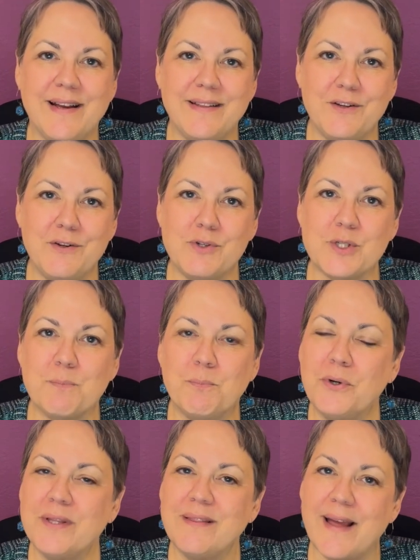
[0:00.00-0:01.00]
And then you just
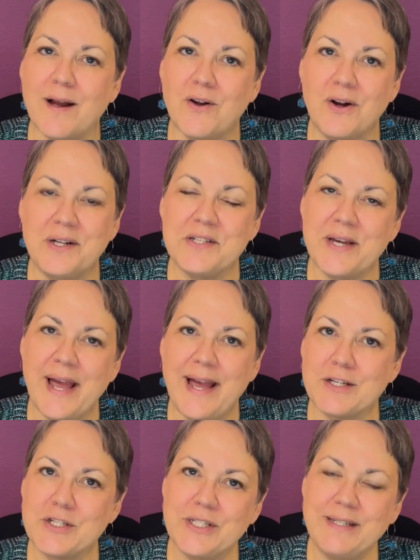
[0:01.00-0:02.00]
put that call to
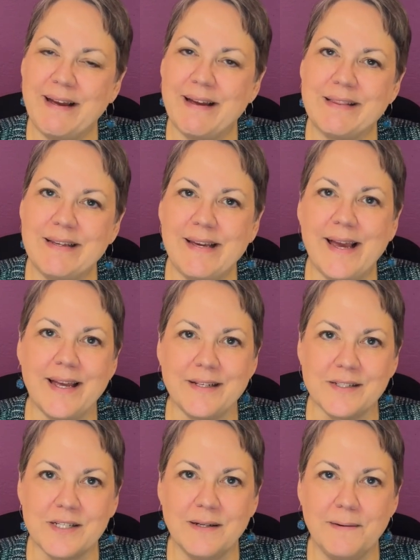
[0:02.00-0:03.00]
action at the end.